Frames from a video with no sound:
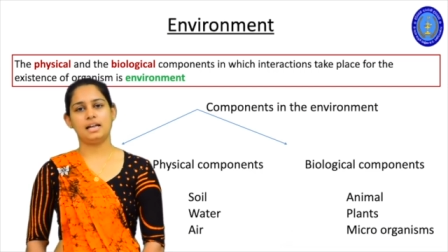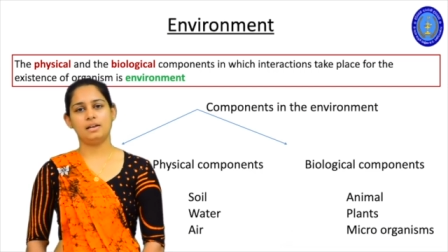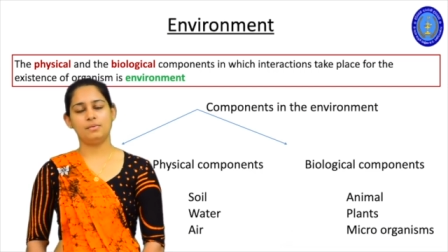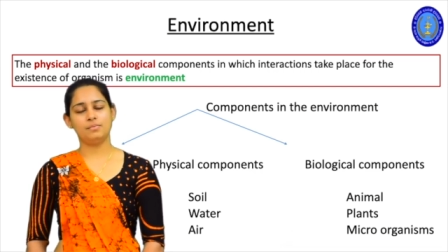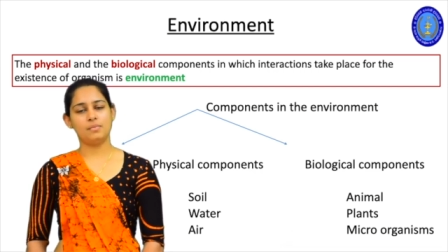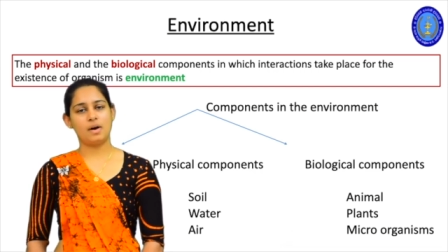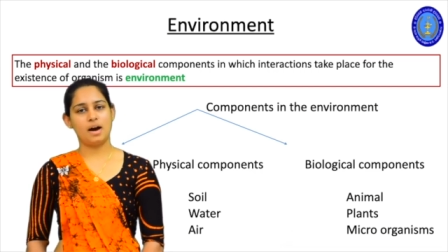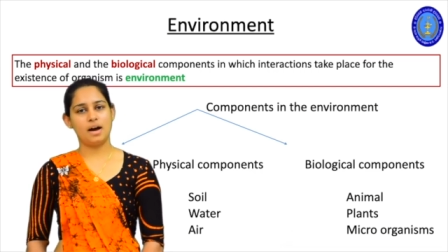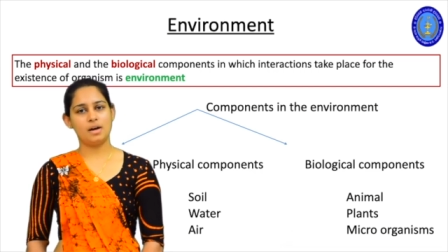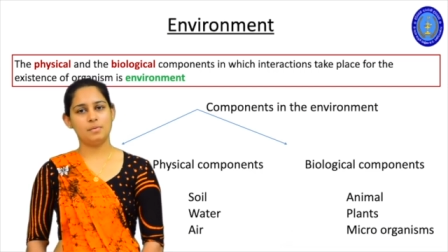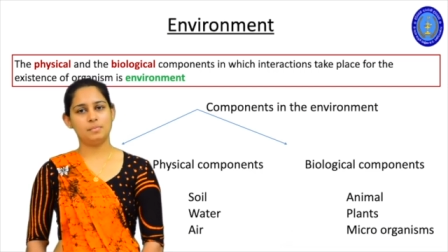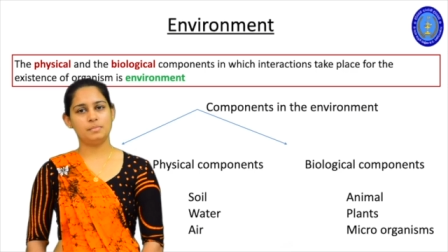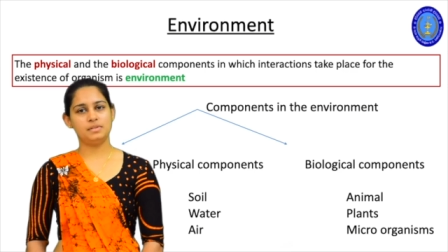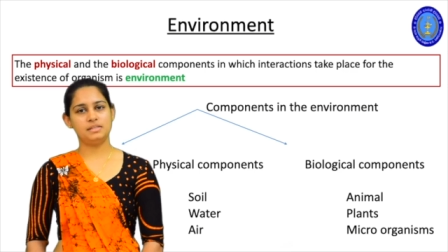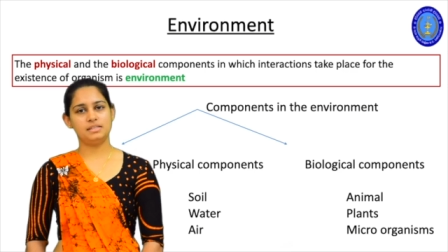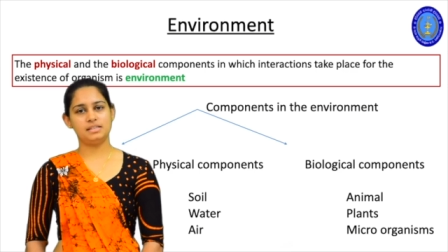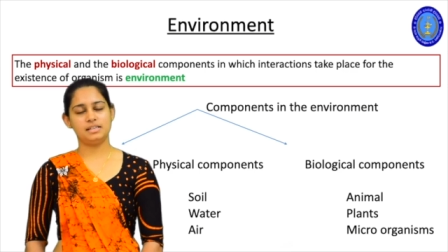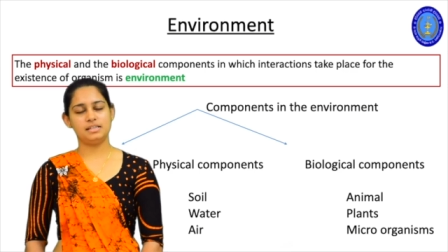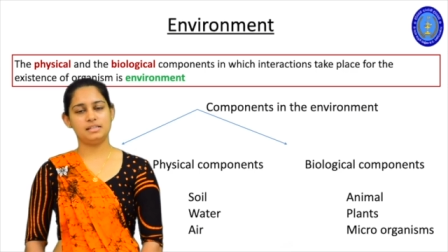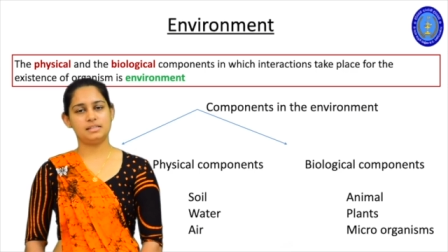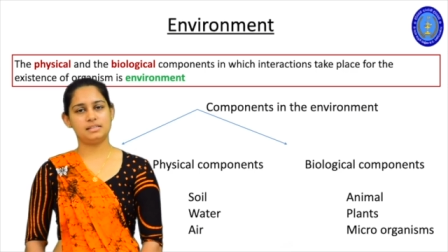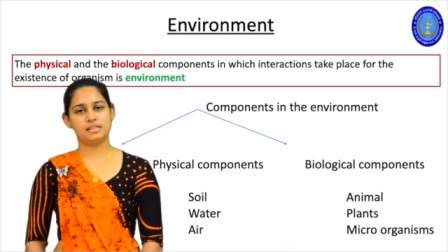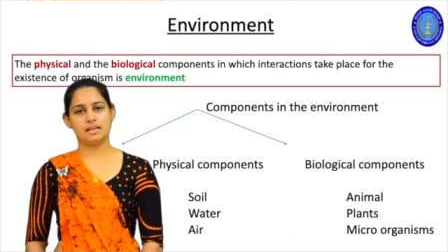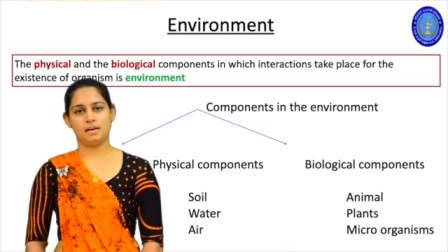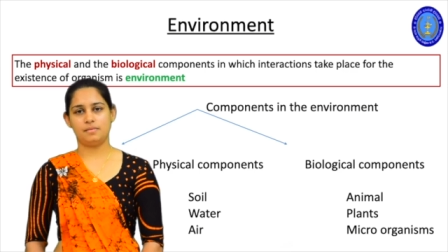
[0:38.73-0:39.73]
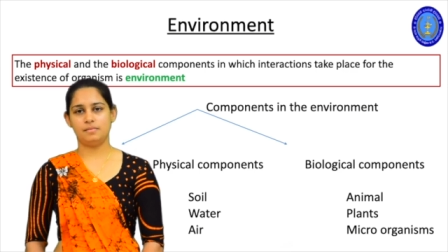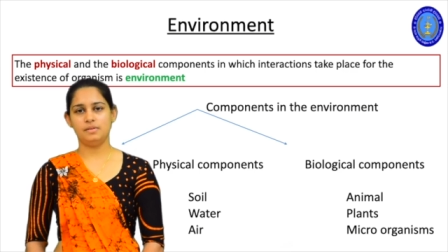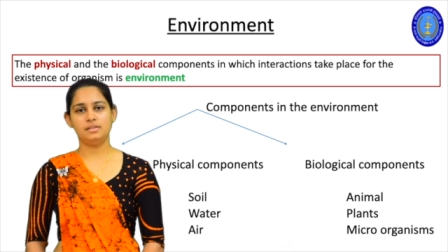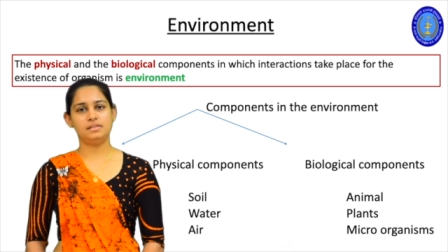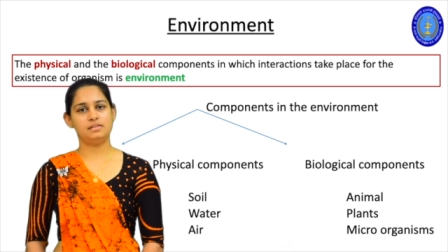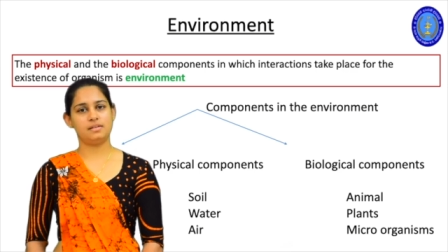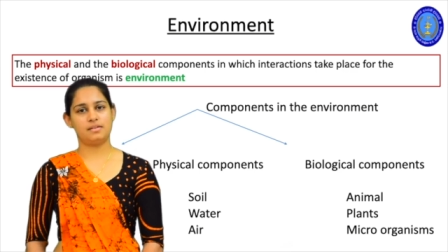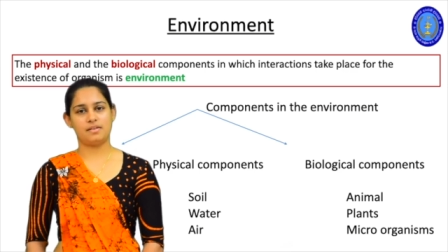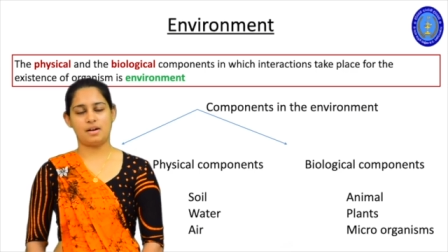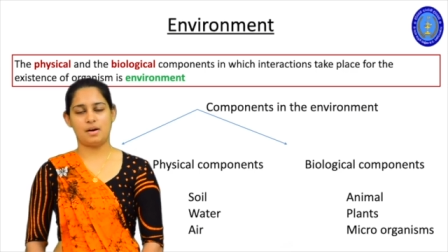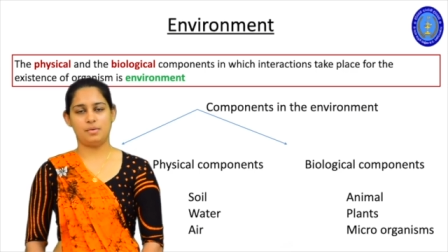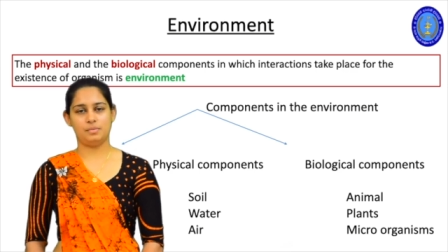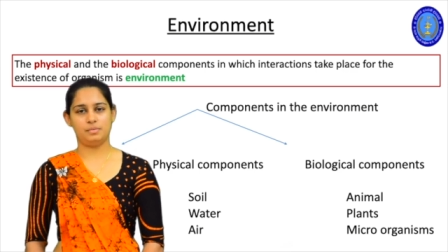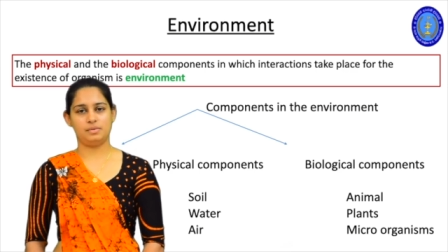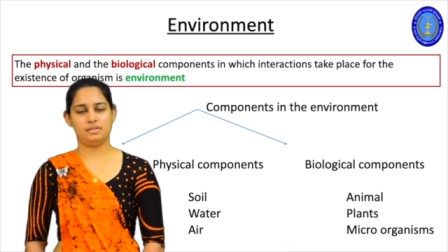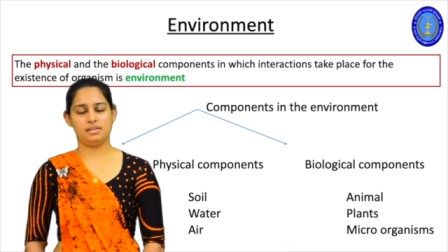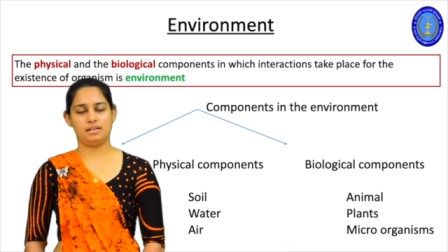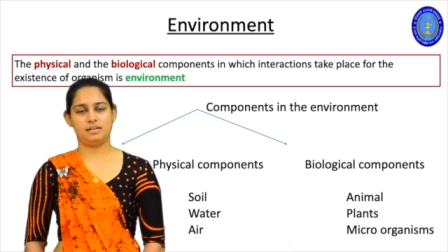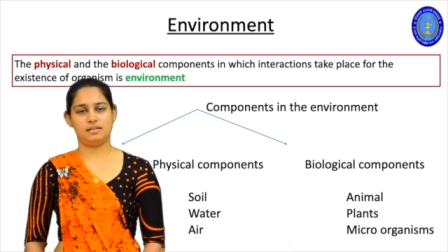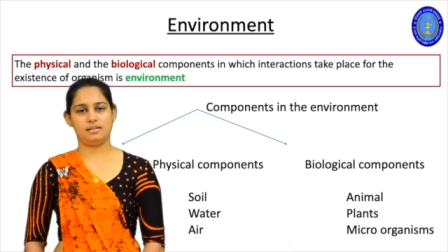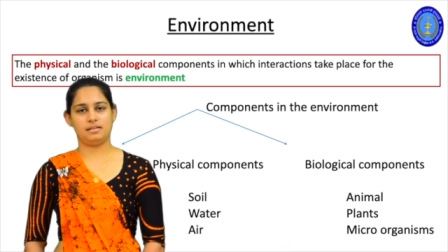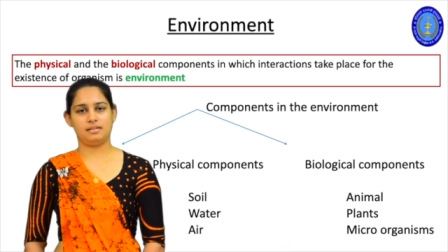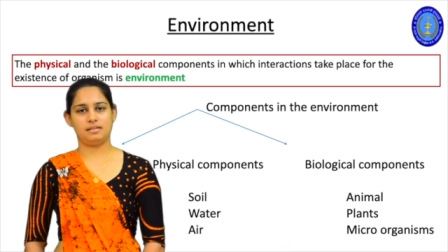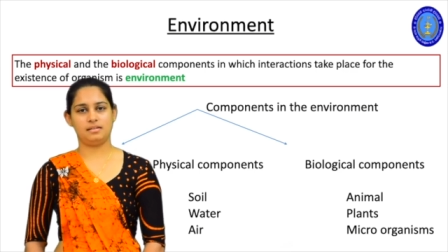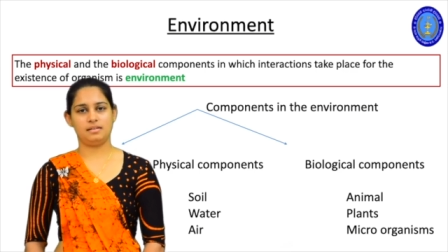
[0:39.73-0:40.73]
environment is our
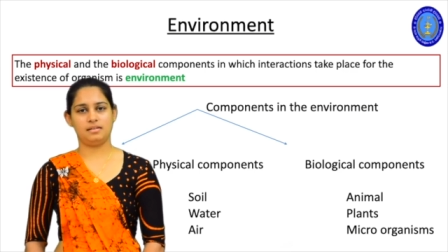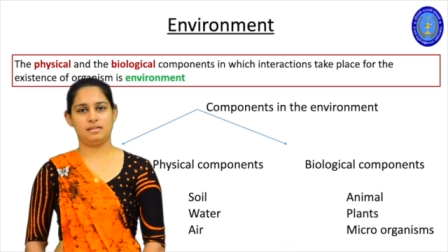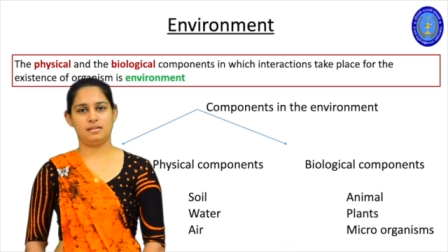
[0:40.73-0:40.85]
surrounding.